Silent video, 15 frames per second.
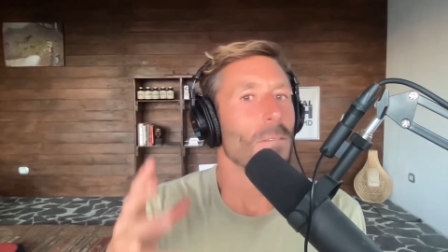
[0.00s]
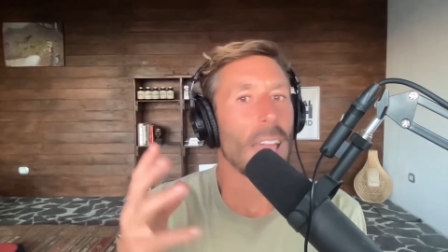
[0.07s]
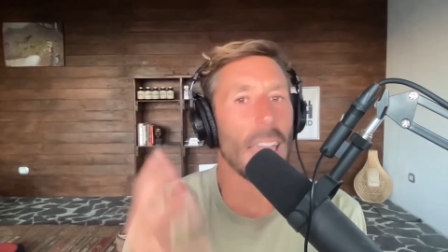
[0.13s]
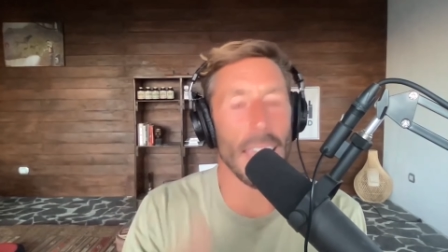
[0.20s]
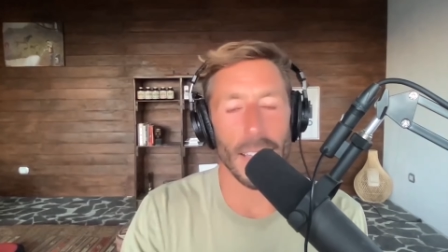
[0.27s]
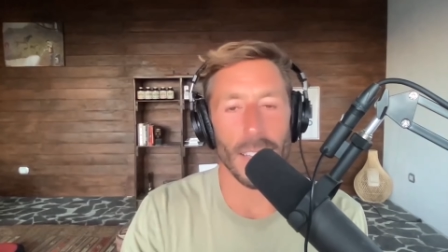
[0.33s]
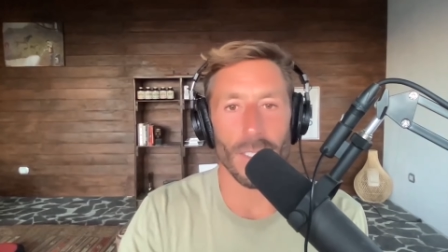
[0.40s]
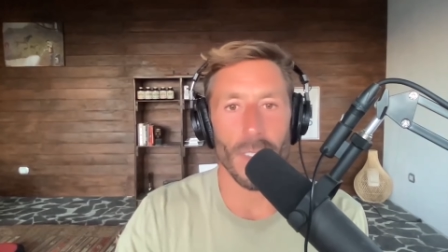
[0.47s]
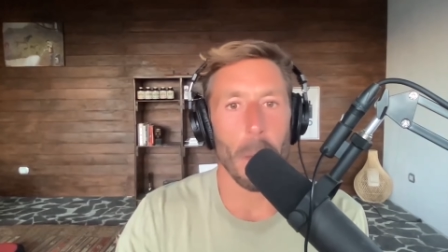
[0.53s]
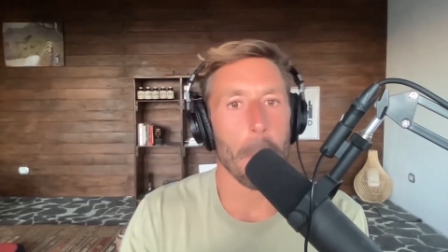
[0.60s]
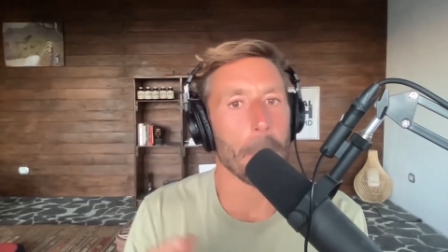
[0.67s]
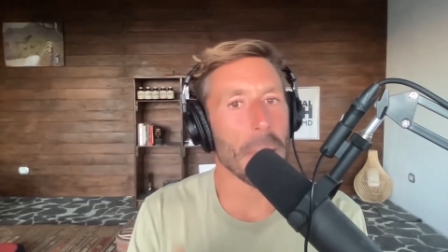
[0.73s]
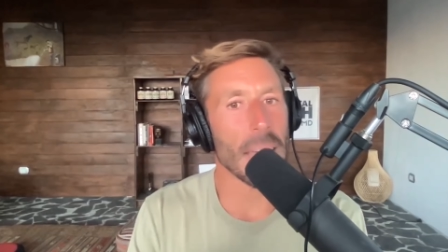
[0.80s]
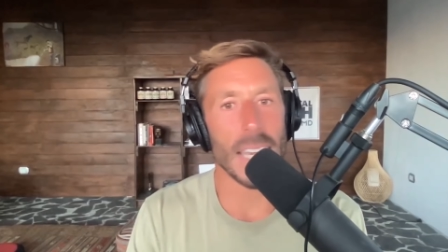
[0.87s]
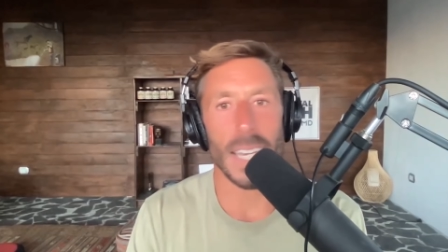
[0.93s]
eggs,
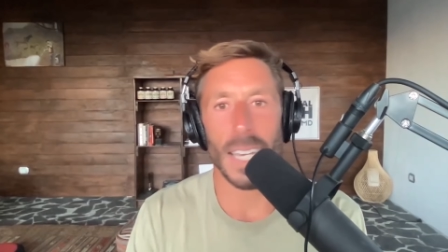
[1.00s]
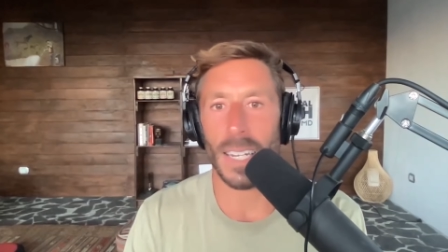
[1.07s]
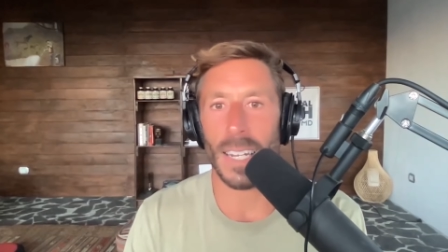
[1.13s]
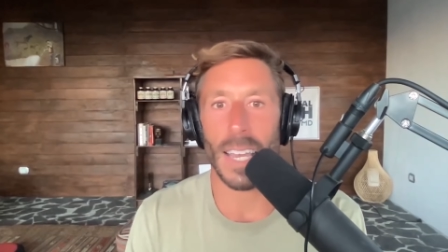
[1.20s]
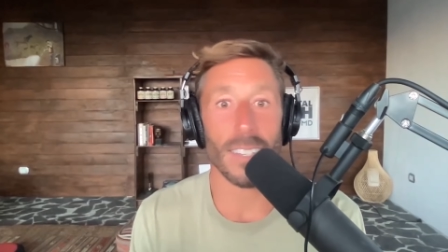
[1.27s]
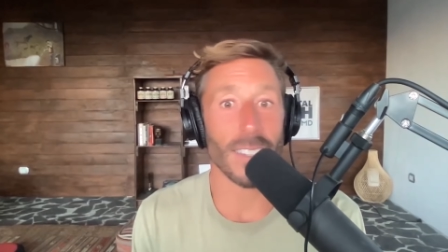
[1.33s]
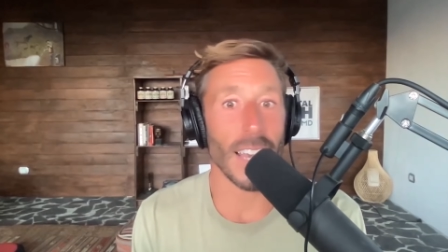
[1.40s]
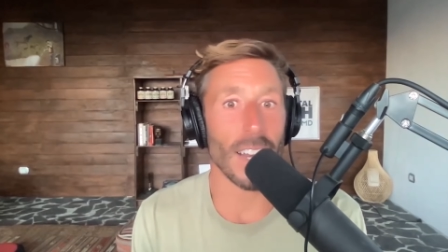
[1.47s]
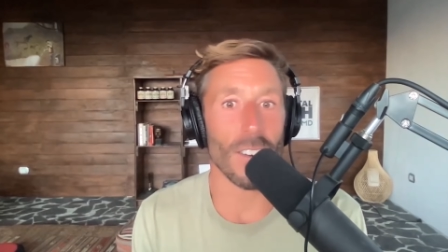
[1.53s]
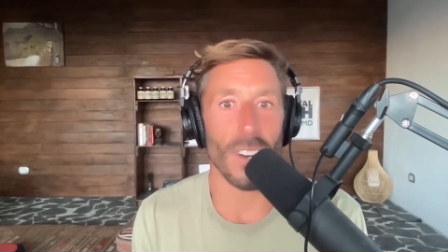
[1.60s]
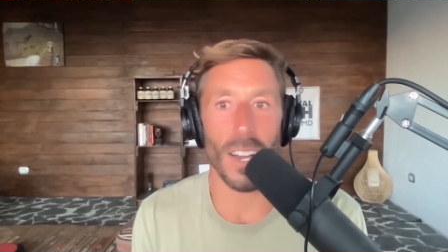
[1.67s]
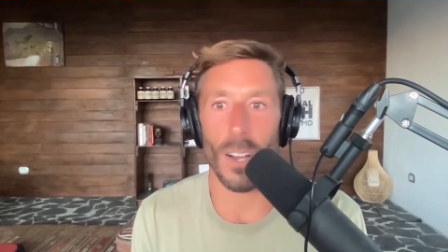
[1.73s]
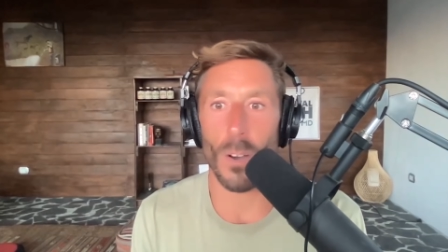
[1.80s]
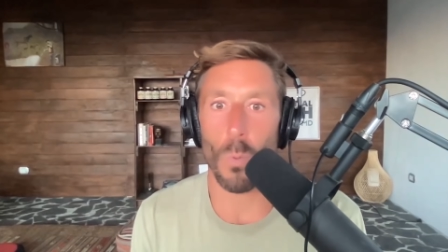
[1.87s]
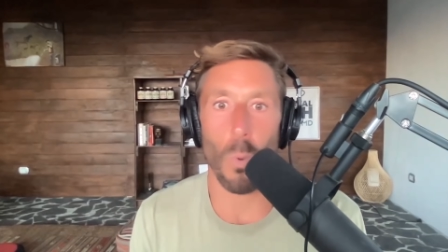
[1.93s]
bacon, etc.,